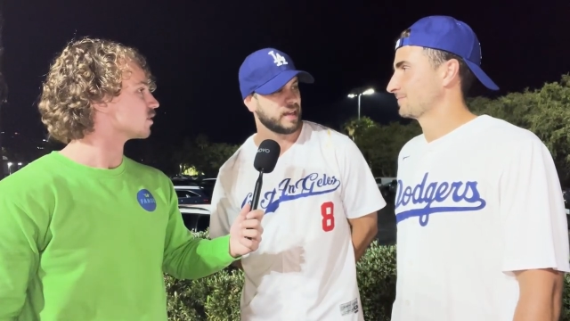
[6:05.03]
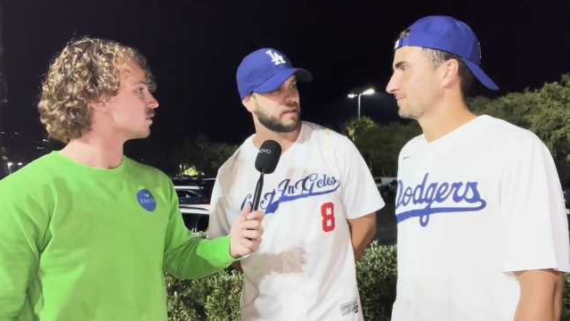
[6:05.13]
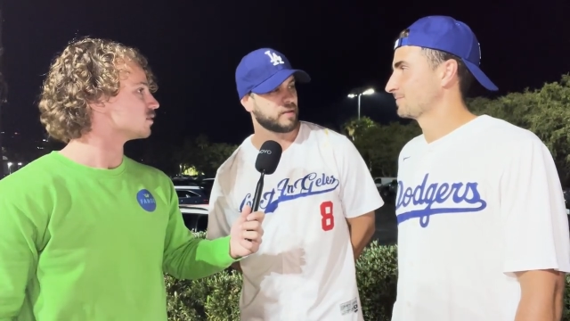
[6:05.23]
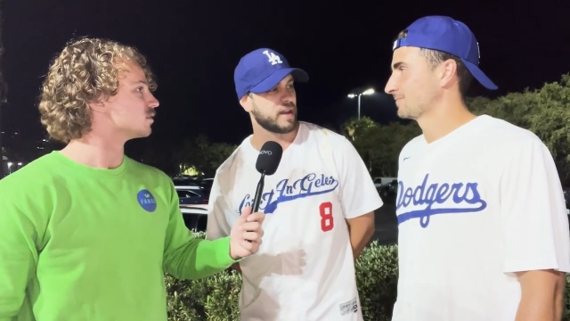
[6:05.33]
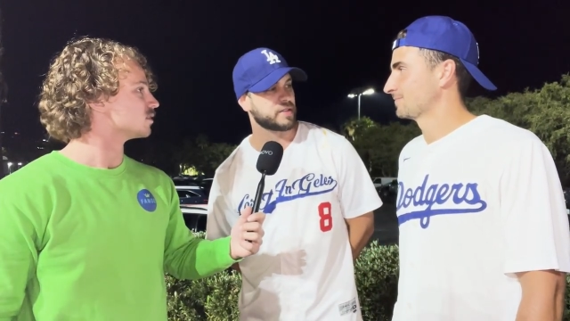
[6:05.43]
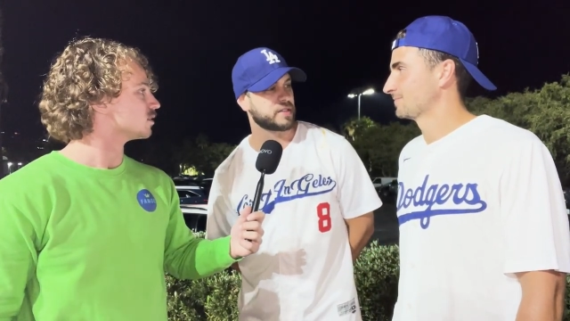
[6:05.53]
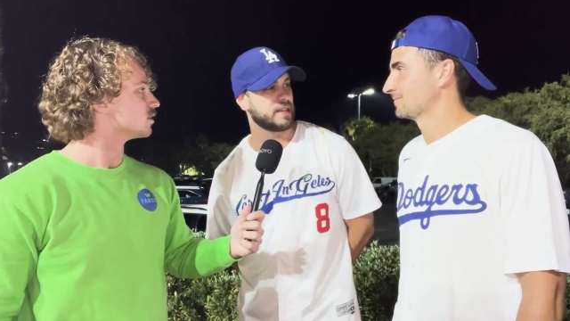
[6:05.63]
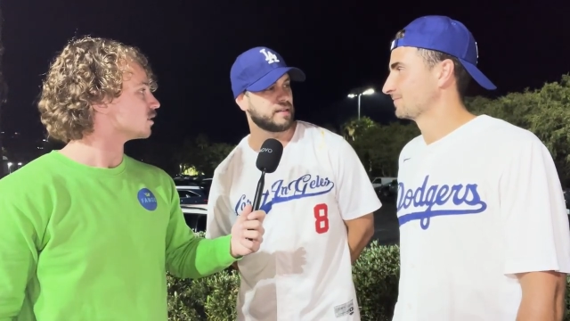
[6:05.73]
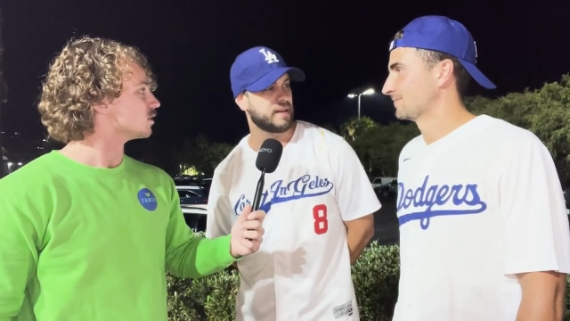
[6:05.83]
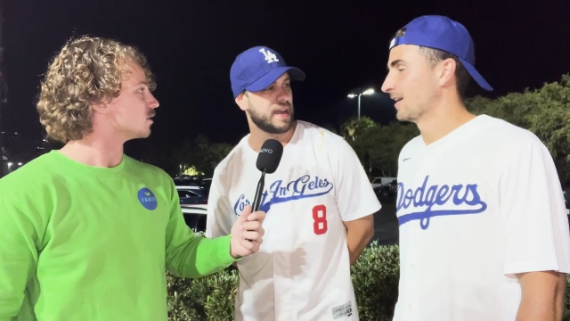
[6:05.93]
Speaker 1: like, crushed
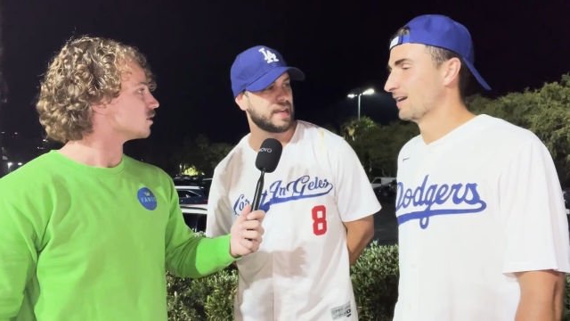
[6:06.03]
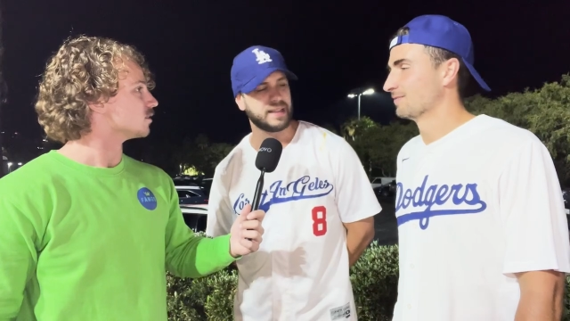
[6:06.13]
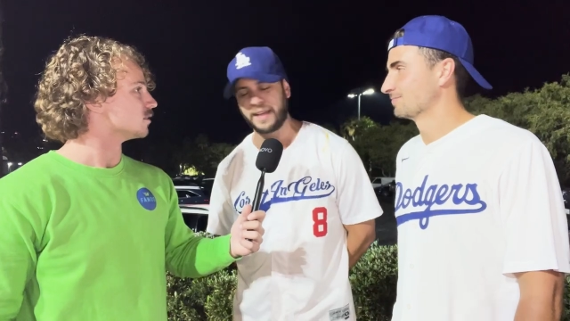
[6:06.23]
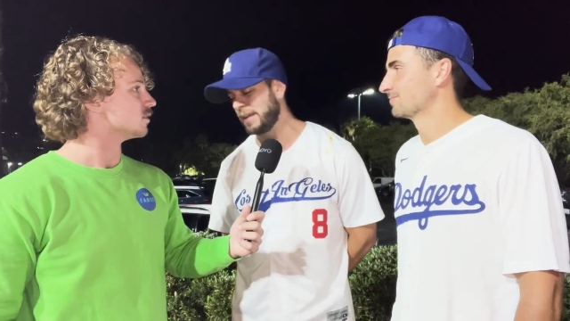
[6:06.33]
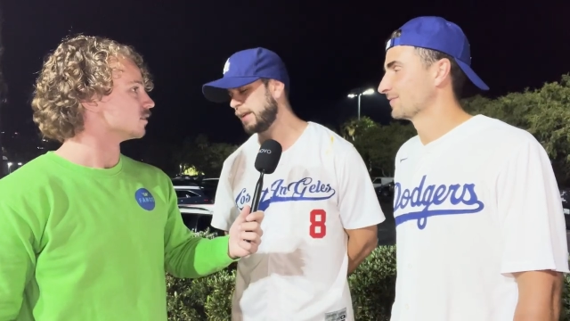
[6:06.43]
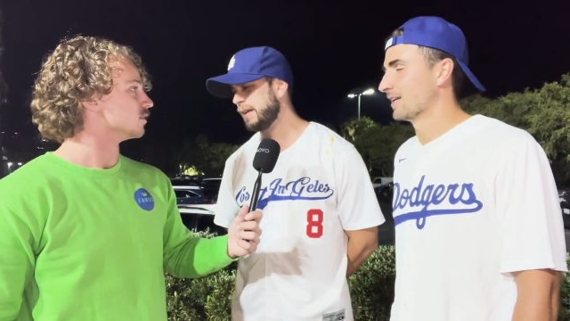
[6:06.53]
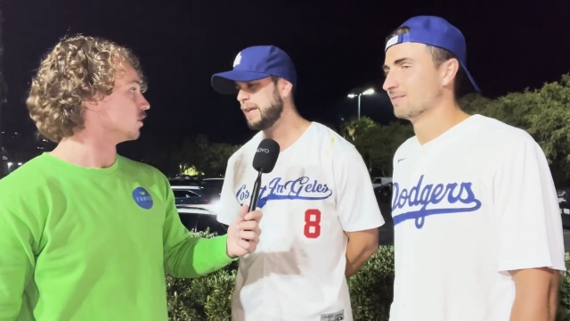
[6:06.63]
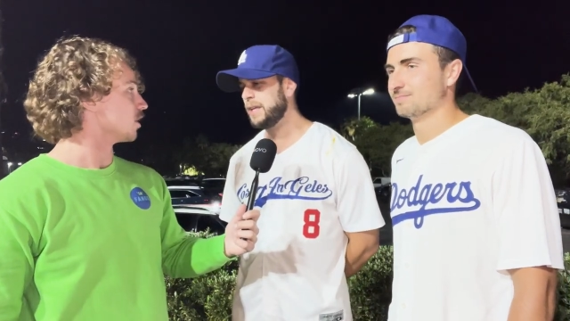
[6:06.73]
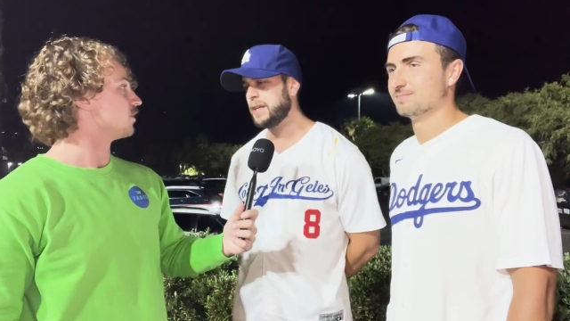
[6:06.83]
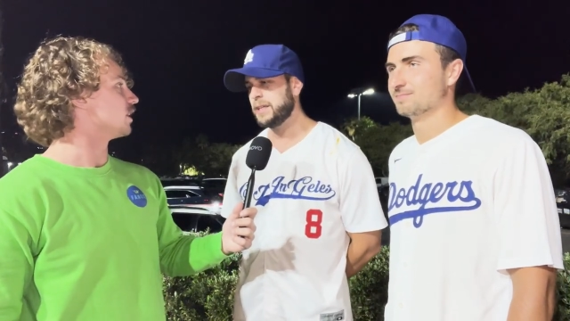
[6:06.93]
it, right? Like,
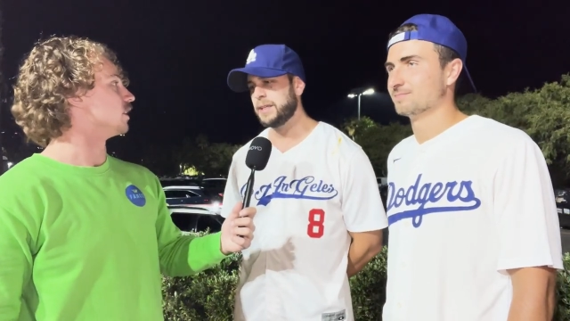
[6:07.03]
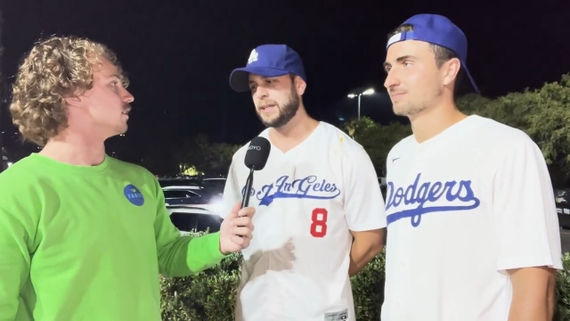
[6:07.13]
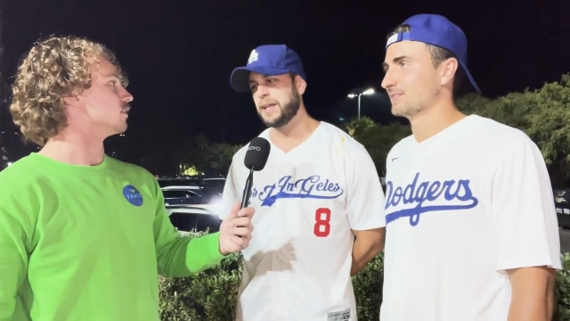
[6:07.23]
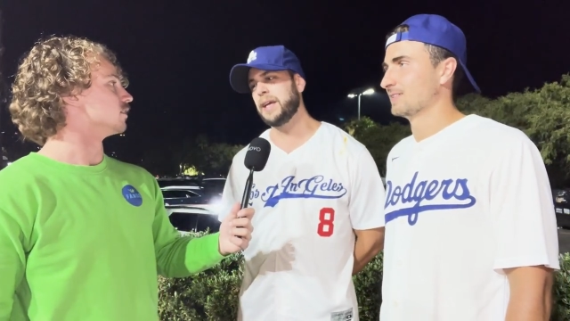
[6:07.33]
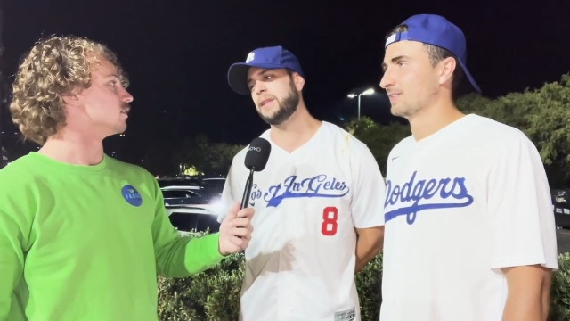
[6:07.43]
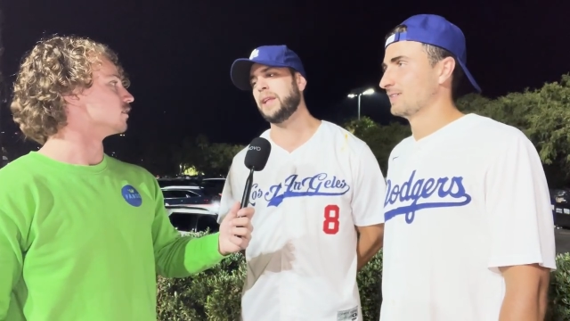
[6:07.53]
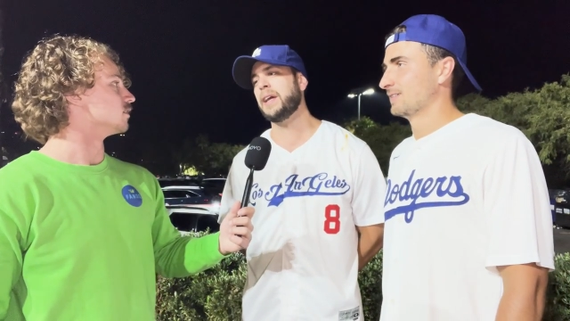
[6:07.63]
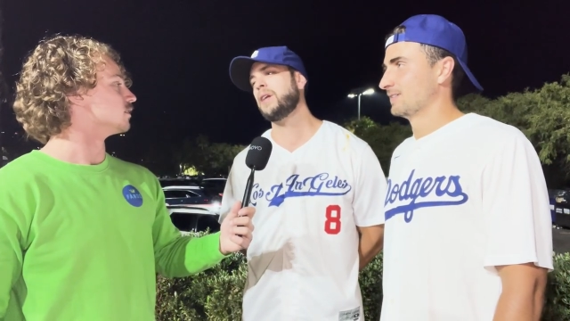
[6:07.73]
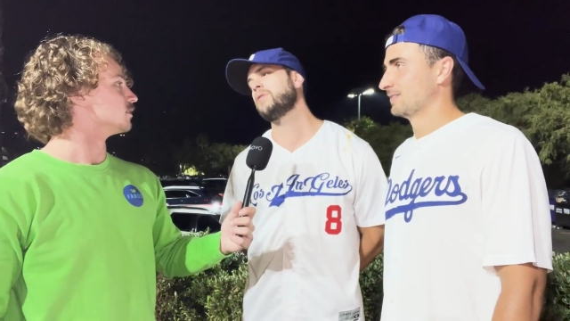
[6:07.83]
y'all did. And, like,